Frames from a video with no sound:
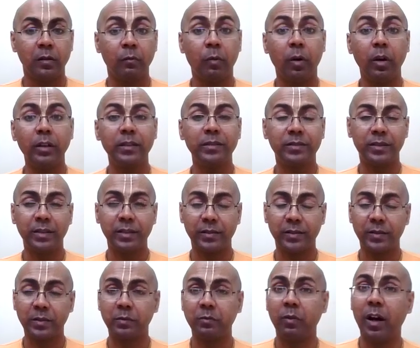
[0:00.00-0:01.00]
What is this
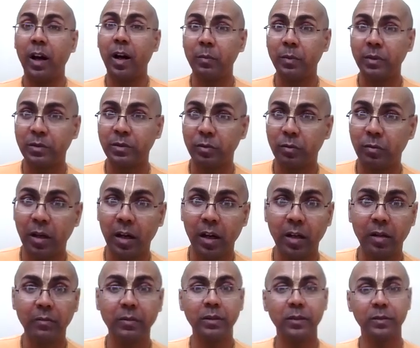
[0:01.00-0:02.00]
Vama
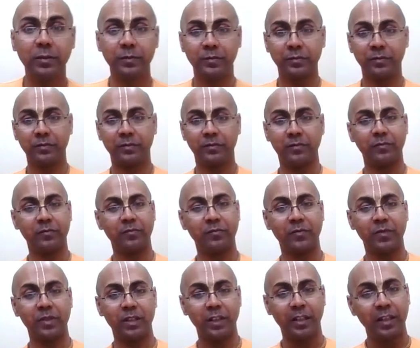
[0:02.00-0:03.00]
Subhava?
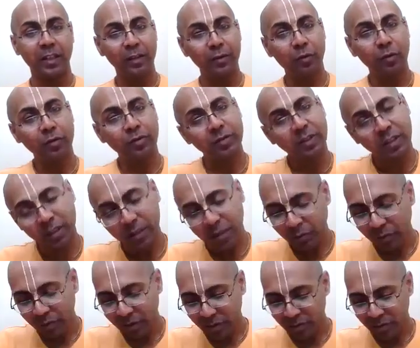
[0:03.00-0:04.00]
He quotes
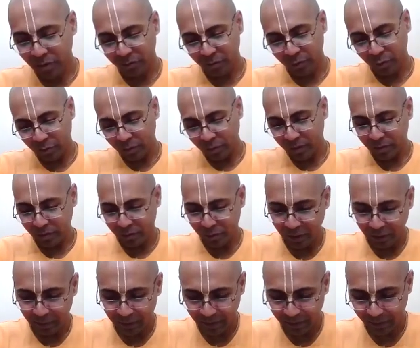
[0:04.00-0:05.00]
another verse of Rupa
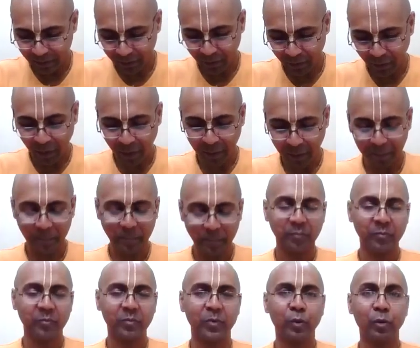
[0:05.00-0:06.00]
Goswami from
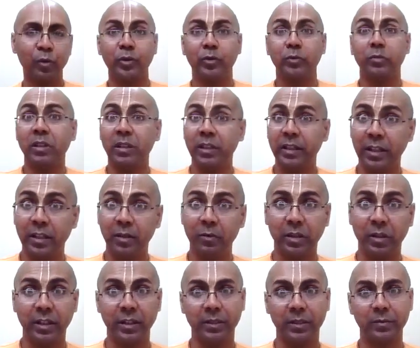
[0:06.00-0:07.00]
Ujjwal
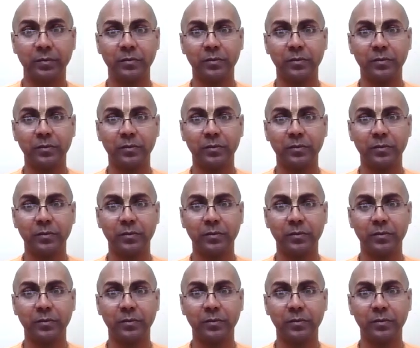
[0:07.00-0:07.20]
Neelmani.